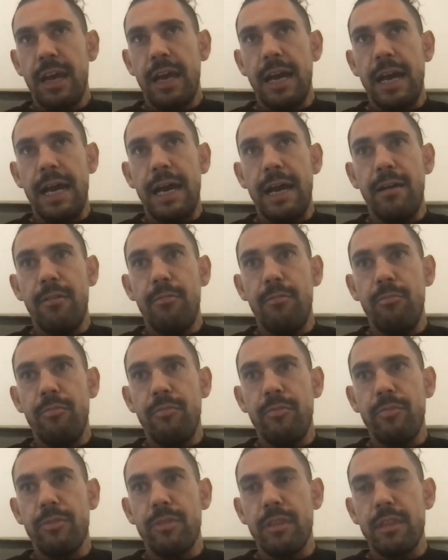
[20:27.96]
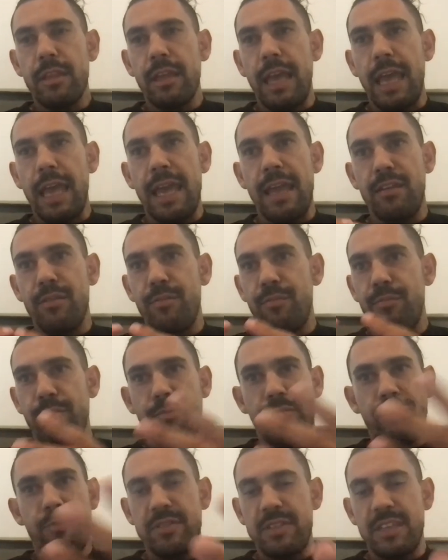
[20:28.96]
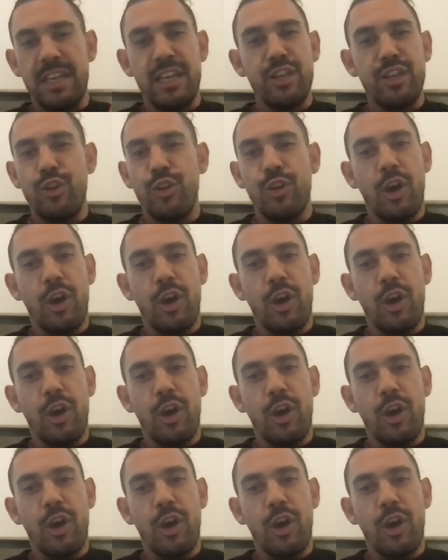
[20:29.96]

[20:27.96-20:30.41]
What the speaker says: Um, and seeing new